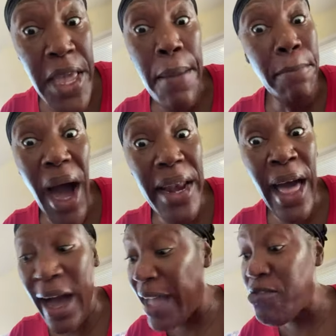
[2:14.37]

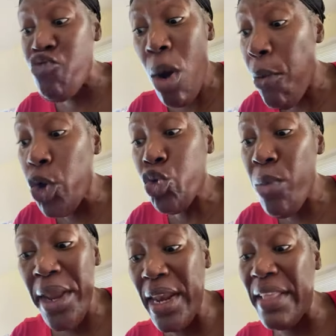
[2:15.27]
Matlock had robot
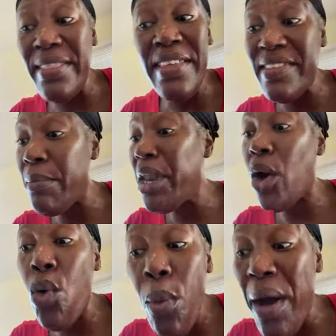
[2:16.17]
woman and a diss them and a
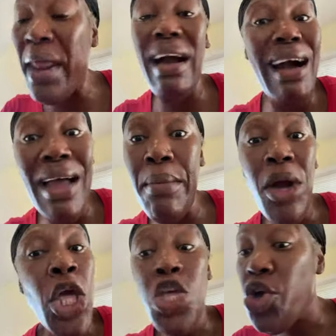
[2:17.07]
go up and a call him.
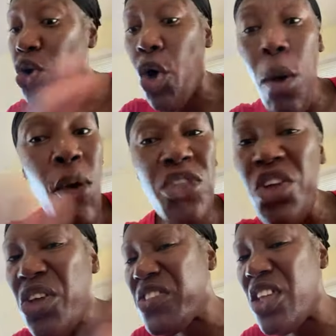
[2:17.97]
You know, come out, you
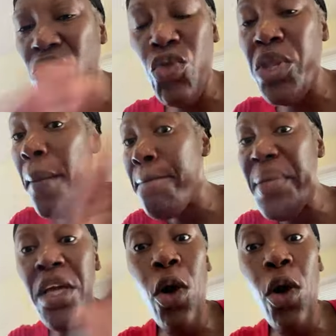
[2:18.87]
know, say nothing with your big